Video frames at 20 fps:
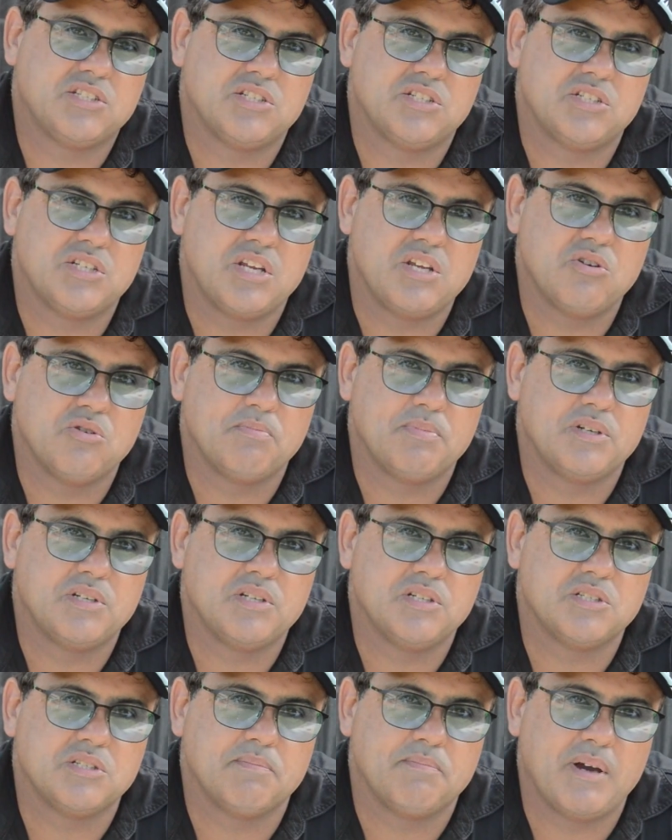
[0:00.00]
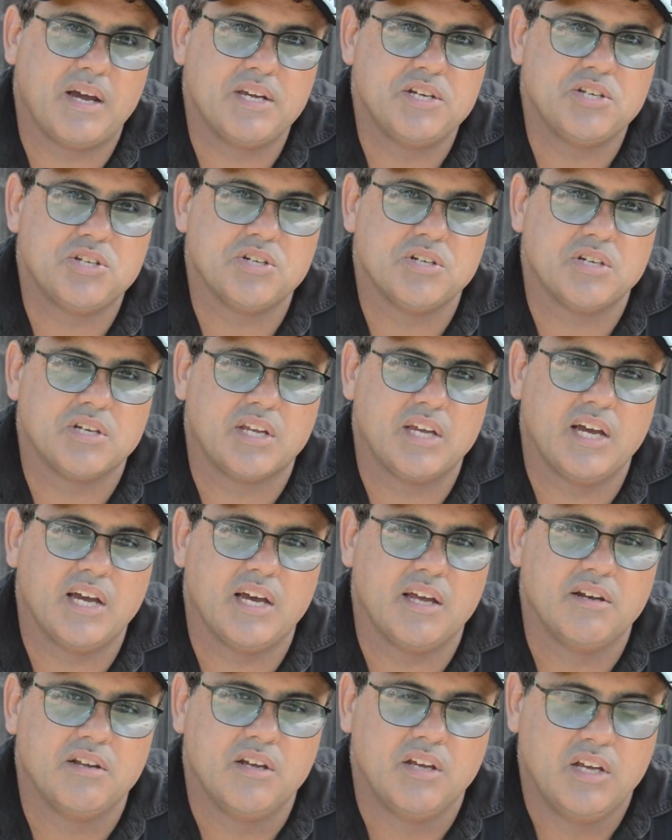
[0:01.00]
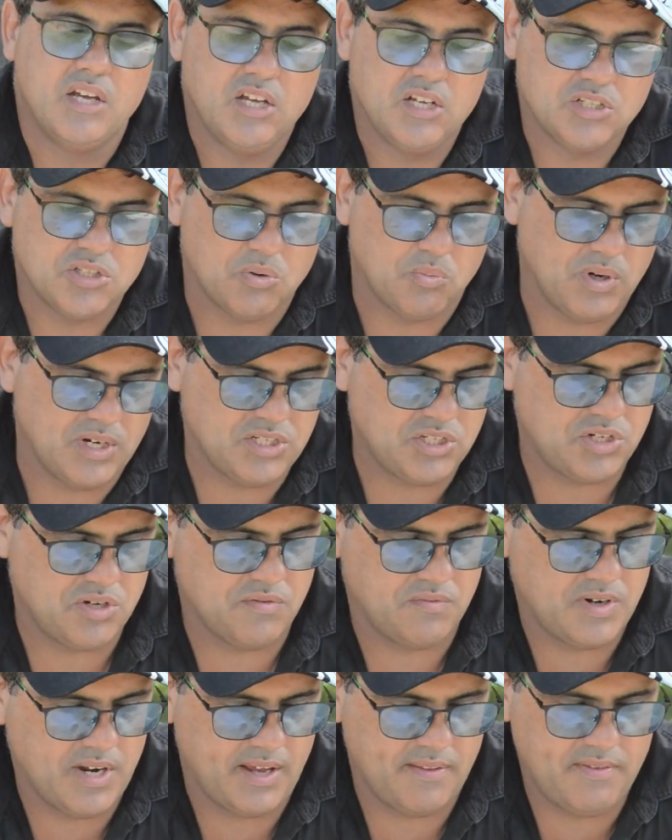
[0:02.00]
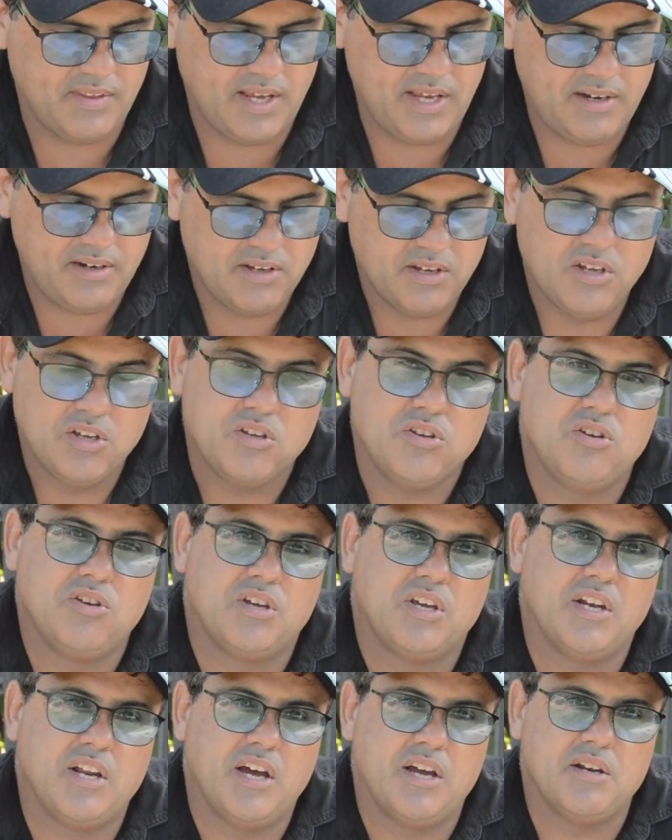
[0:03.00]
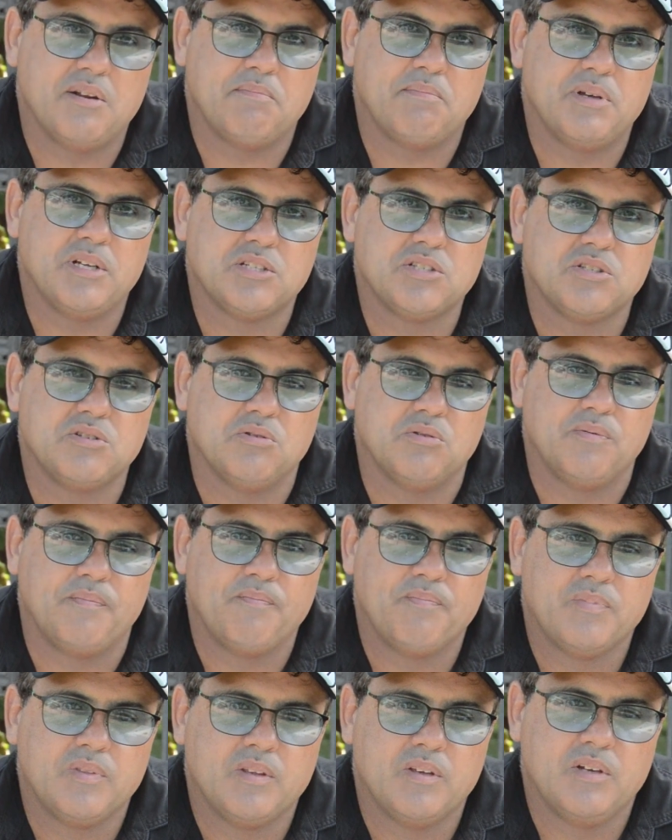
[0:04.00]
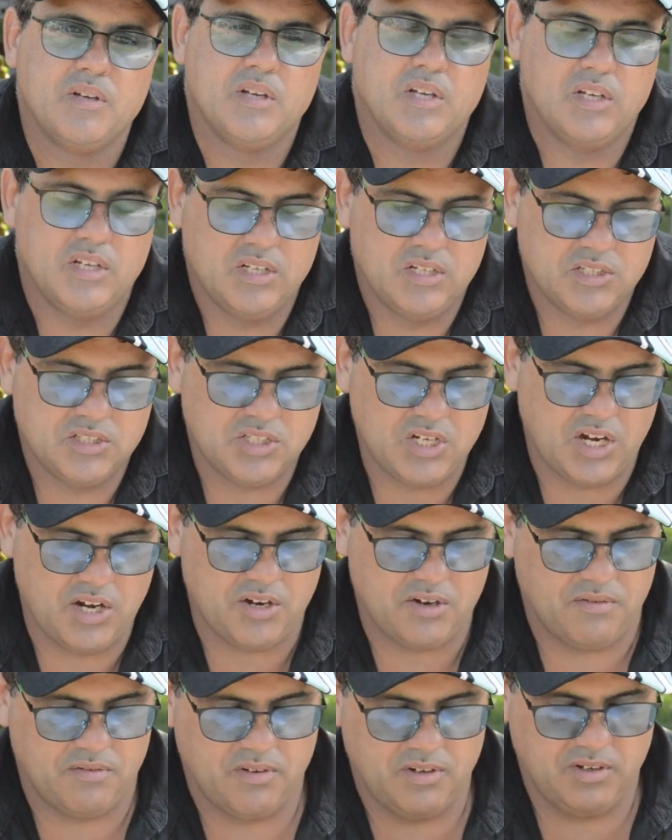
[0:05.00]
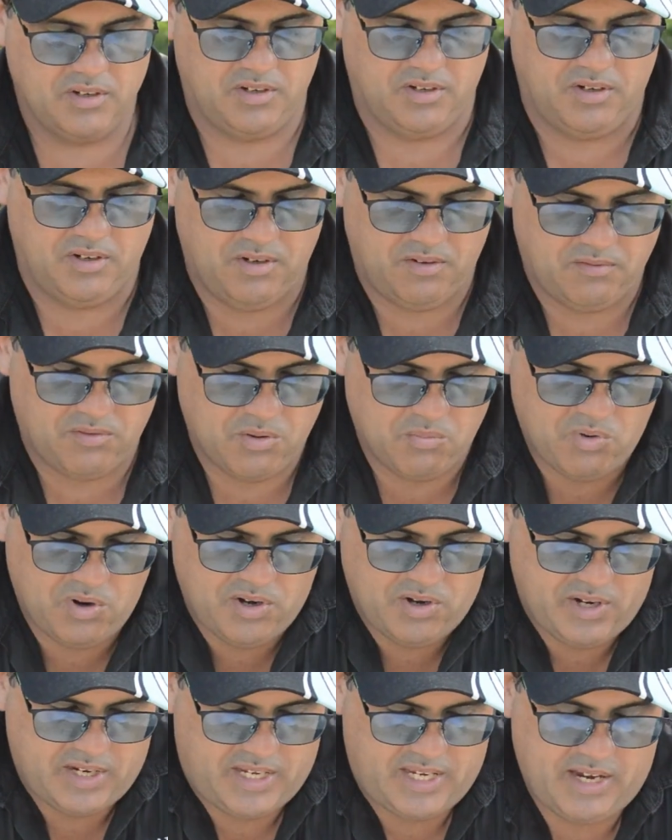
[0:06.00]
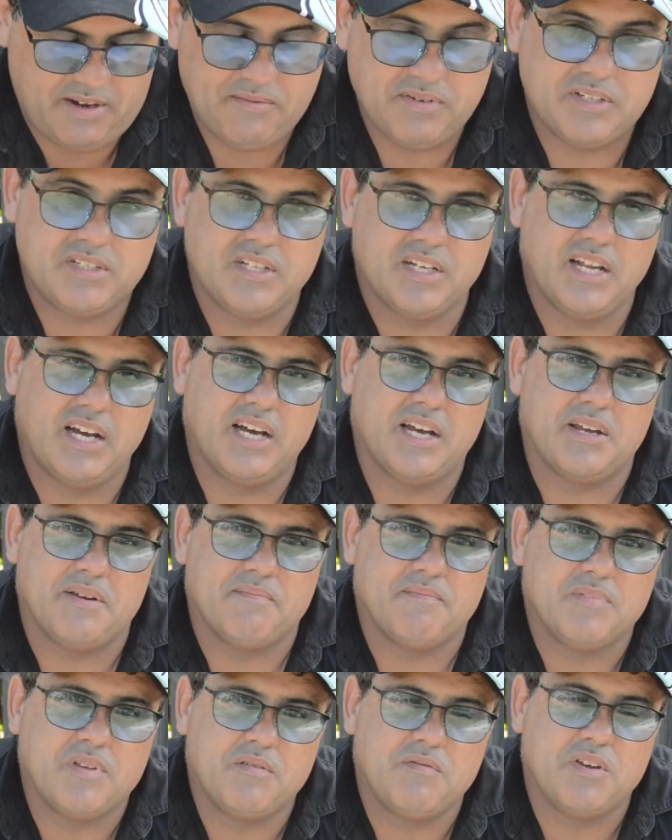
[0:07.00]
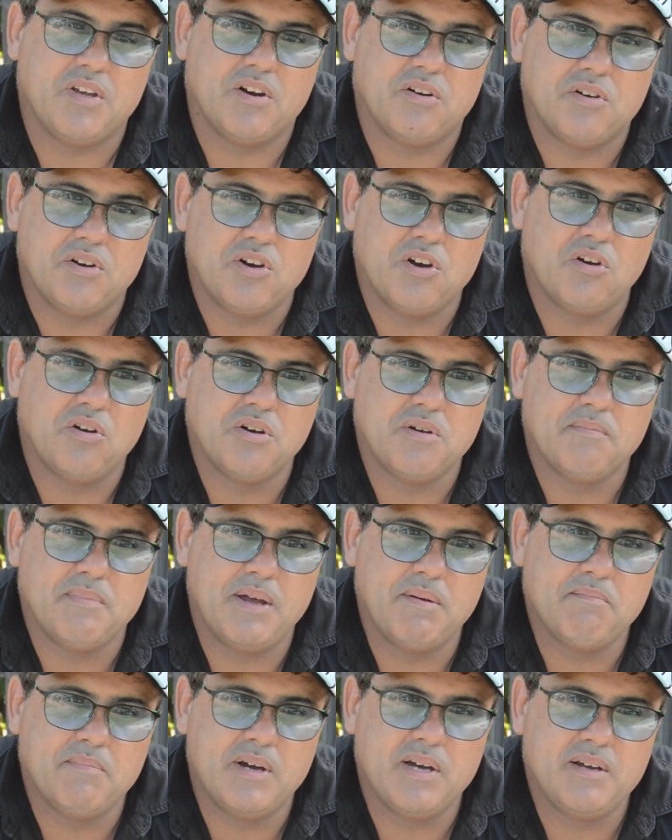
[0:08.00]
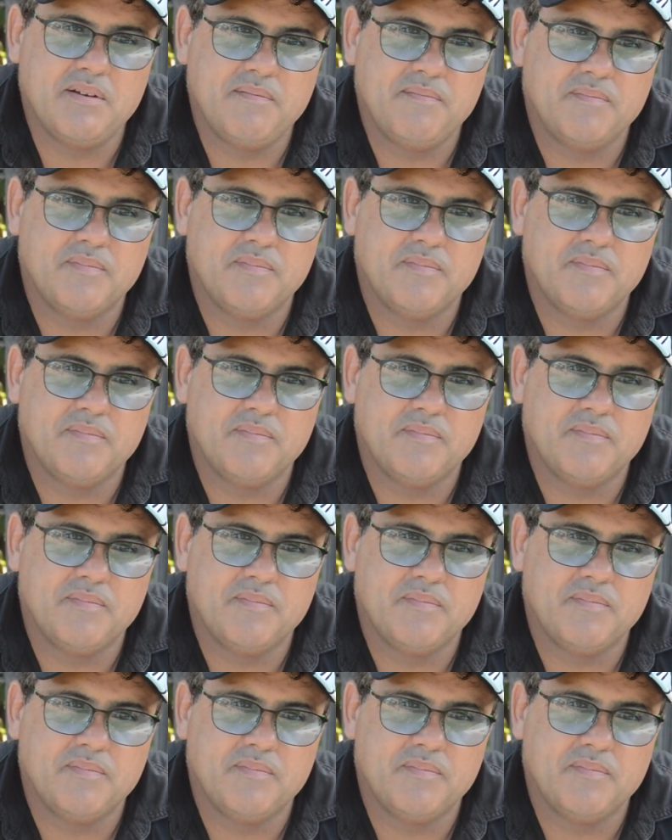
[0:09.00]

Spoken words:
to see your participation card. So once you've done that, you can own a pistol. So from what I covered today, if you're a non-member,